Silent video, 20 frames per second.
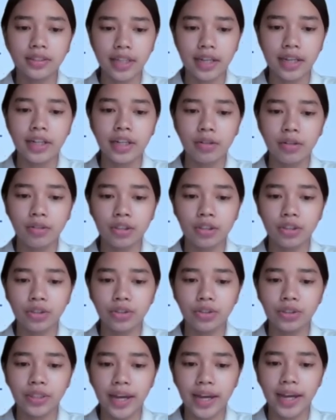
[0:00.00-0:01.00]
Z equals
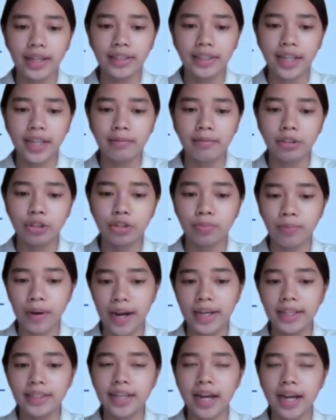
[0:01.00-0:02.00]
to K times 2
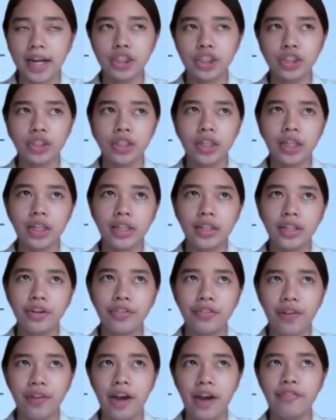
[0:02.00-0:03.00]
pi, is actually
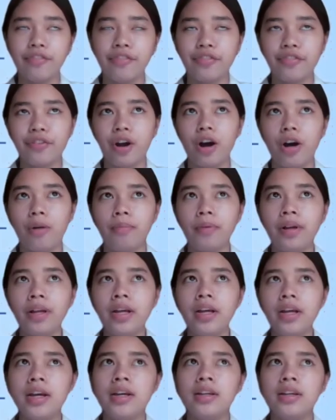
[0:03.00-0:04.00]
derived from
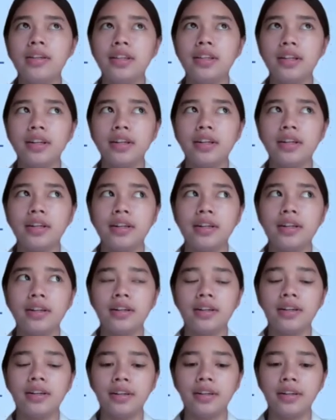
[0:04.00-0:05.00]

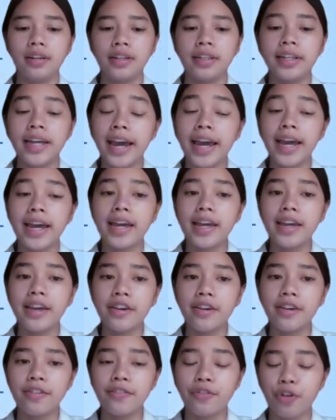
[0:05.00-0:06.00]
the K
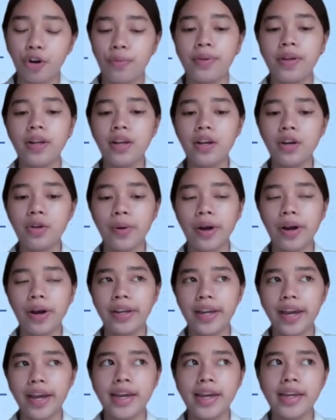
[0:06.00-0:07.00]
formula, where
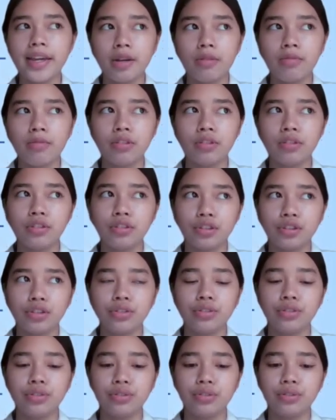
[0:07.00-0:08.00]
K equals
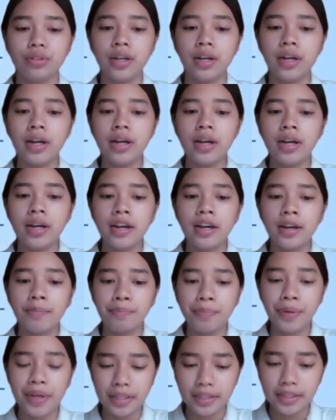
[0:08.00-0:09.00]
to
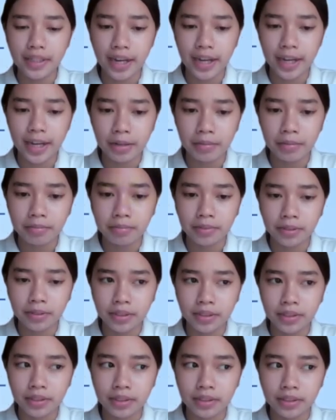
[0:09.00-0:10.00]
P times
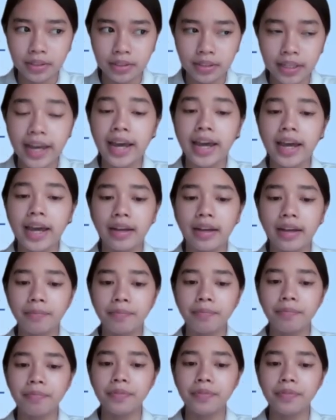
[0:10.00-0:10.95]
Z